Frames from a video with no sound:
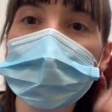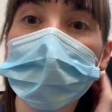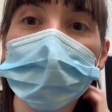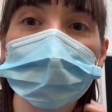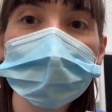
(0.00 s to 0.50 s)

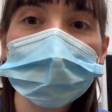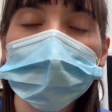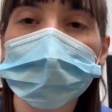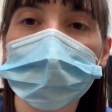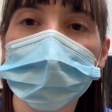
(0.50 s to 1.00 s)
I've just
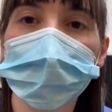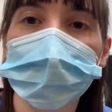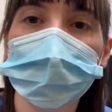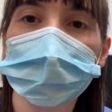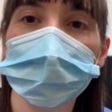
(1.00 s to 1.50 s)
been given
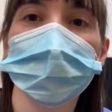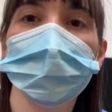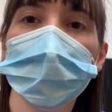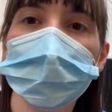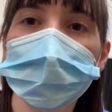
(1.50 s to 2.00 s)
my first
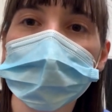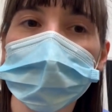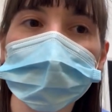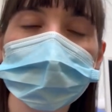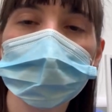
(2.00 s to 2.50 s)
job of the
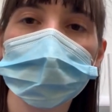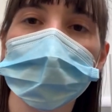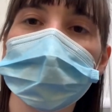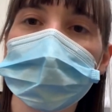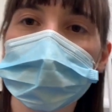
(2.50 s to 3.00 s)
night,
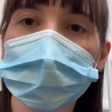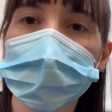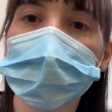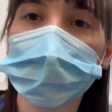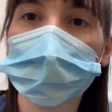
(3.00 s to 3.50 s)
which is to
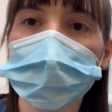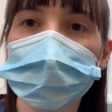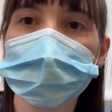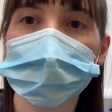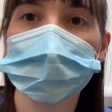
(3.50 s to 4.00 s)
take a little
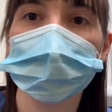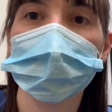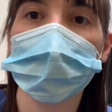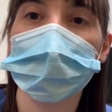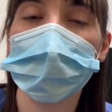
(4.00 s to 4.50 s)
blood test
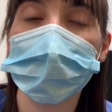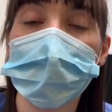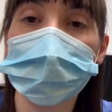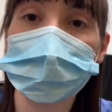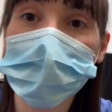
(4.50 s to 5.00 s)
from
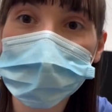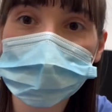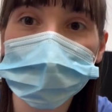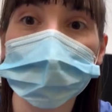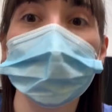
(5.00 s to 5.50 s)
a
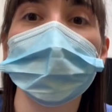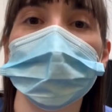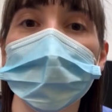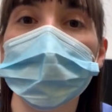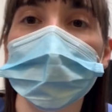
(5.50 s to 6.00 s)
5-day-old
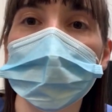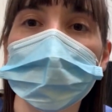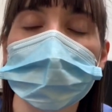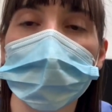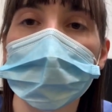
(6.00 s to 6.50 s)
baby who
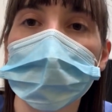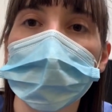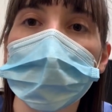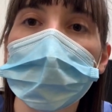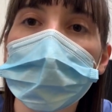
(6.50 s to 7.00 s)
has come
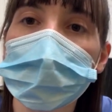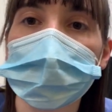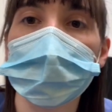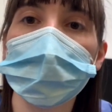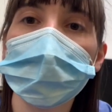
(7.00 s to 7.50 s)
in
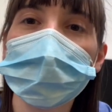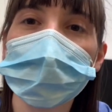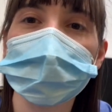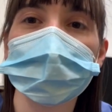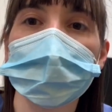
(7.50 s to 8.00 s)
from home
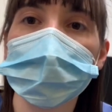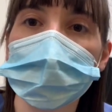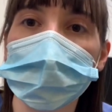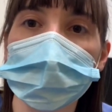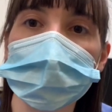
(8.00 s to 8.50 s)
because their
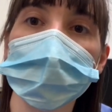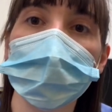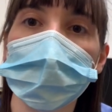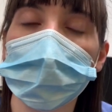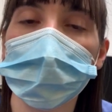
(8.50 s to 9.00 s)
midwife was a
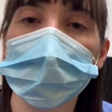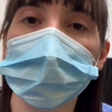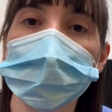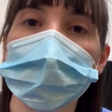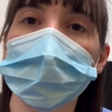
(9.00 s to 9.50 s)
little bit
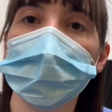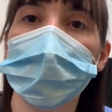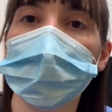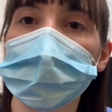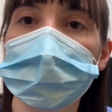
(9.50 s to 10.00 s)
worried that they were
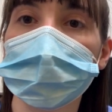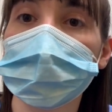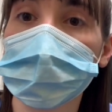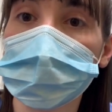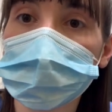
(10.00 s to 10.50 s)
having some
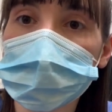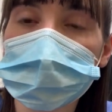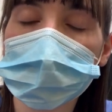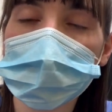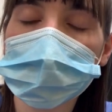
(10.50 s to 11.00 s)
funny
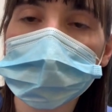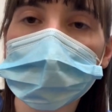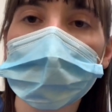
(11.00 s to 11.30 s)
movements at home.